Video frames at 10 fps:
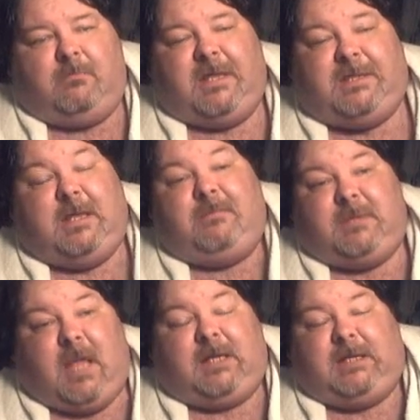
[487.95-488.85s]
by
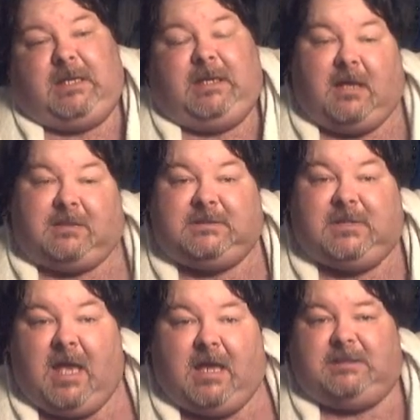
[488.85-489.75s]
them not getting
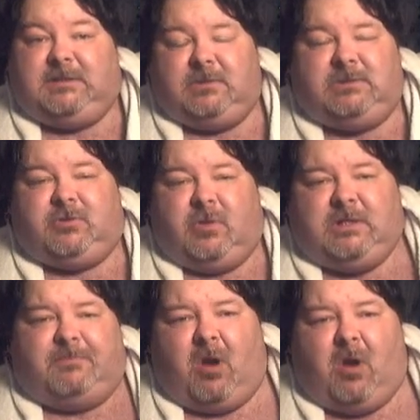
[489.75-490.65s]
outside to
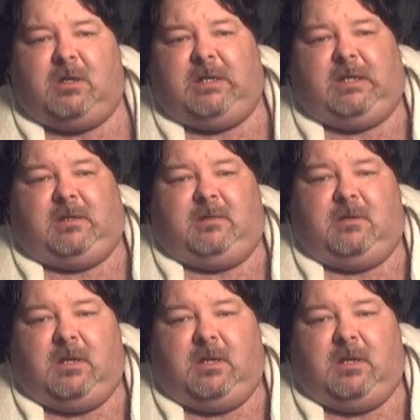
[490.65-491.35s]
enjoy the party